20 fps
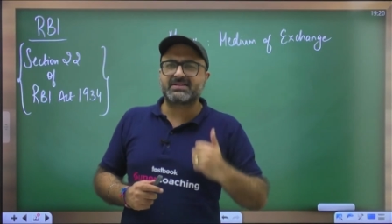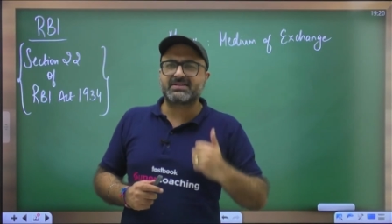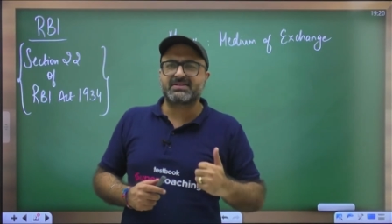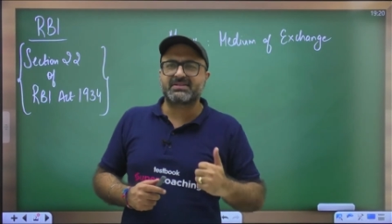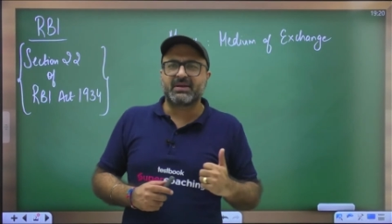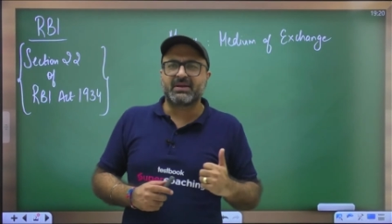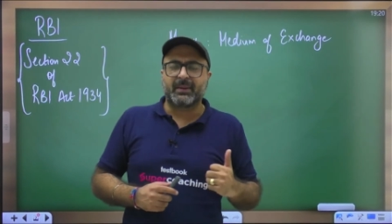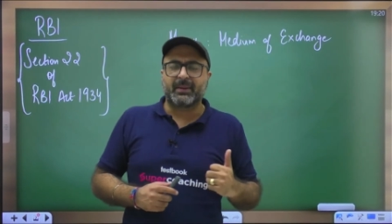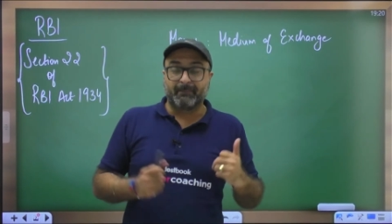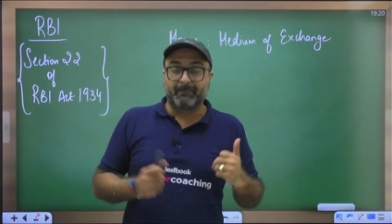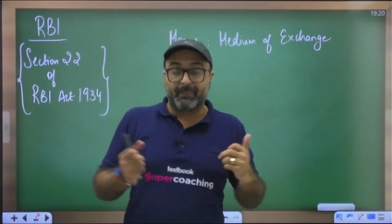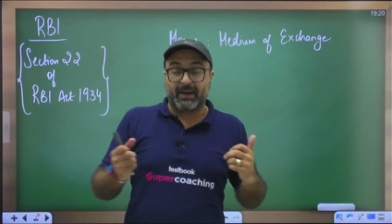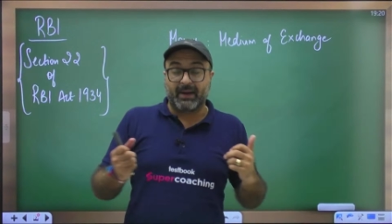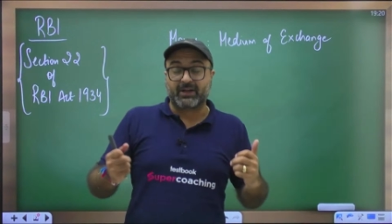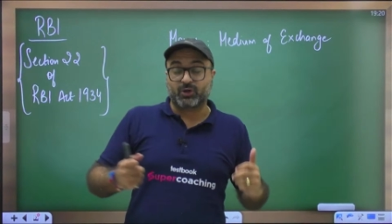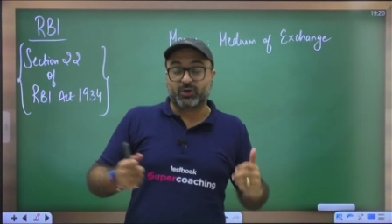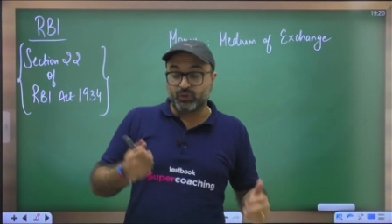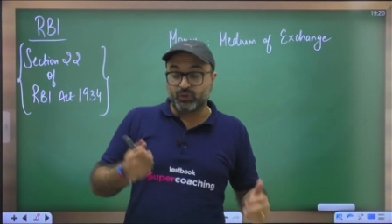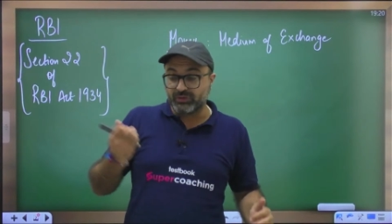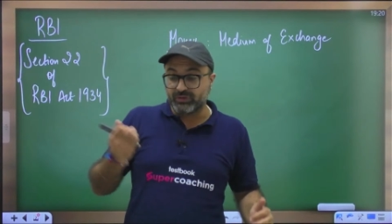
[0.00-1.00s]
But over
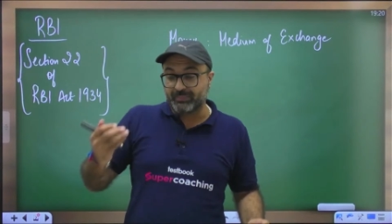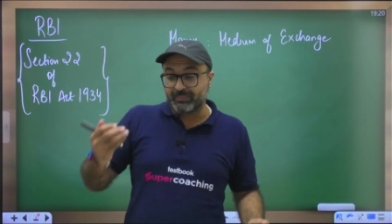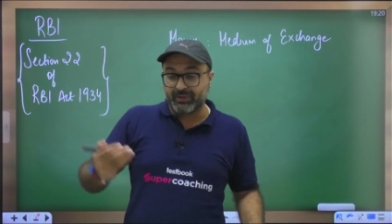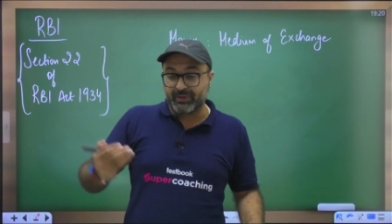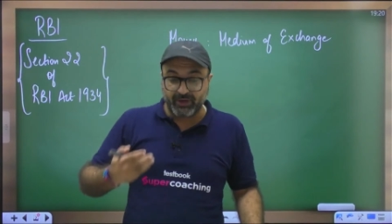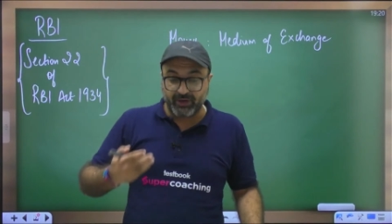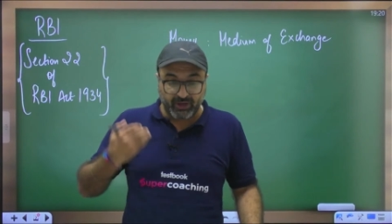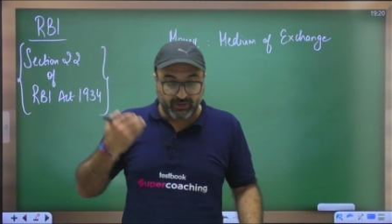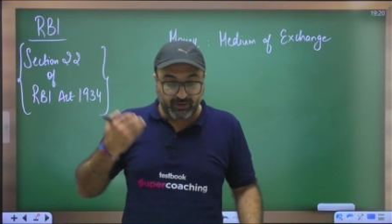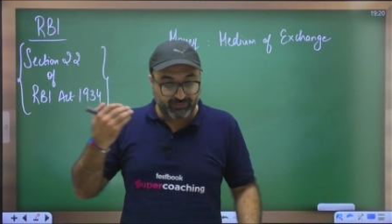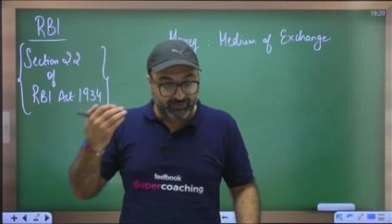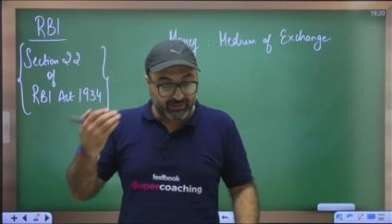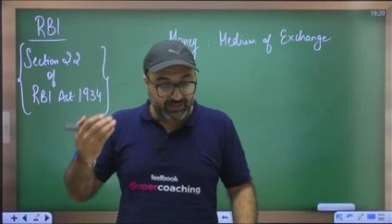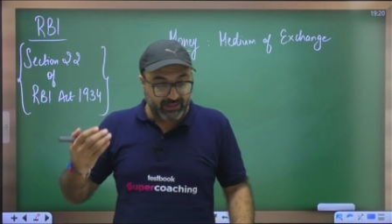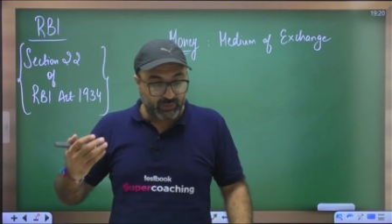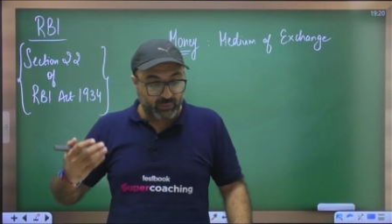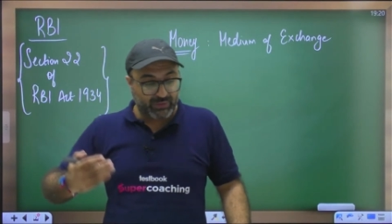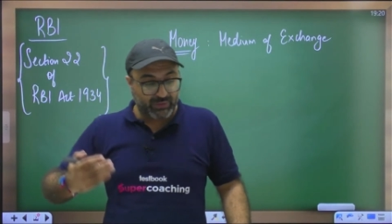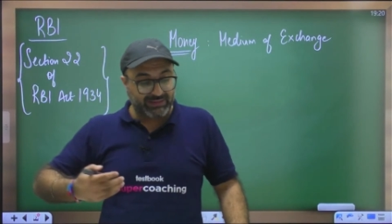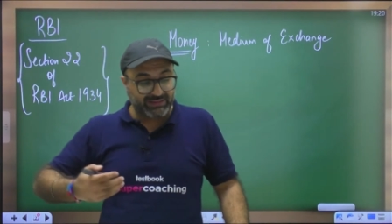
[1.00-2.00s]
the period of time, when
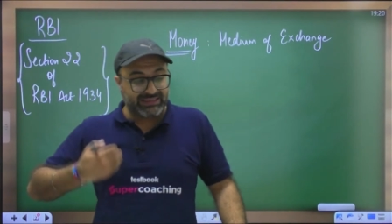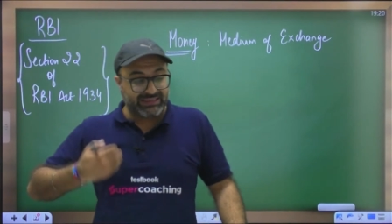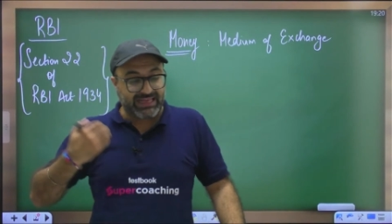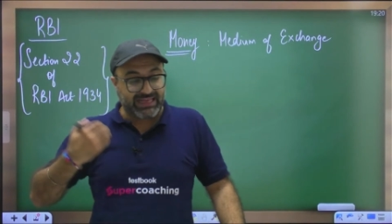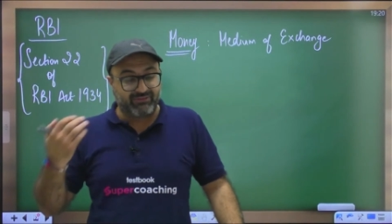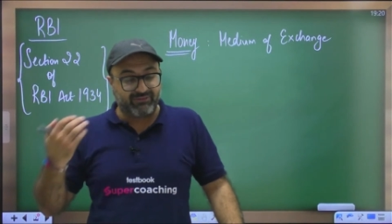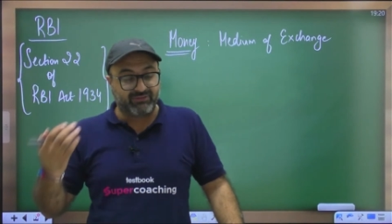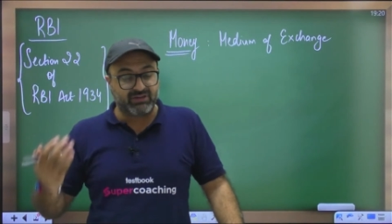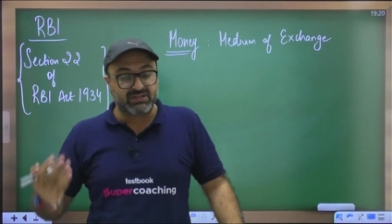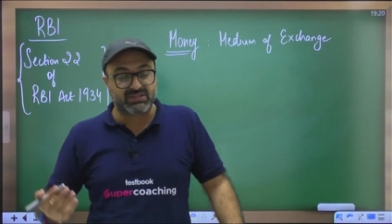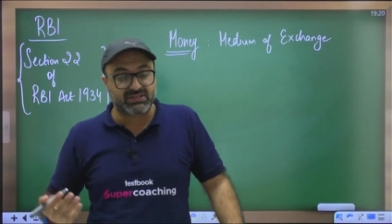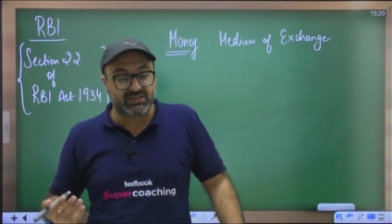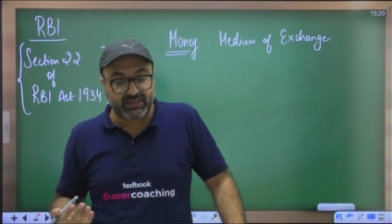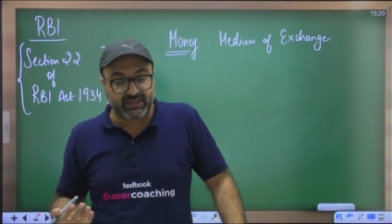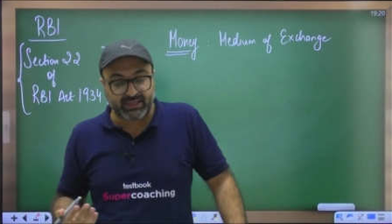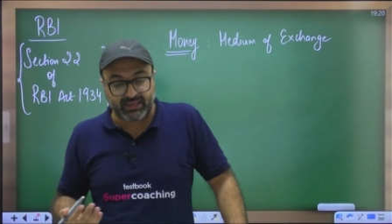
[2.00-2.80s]
the diversity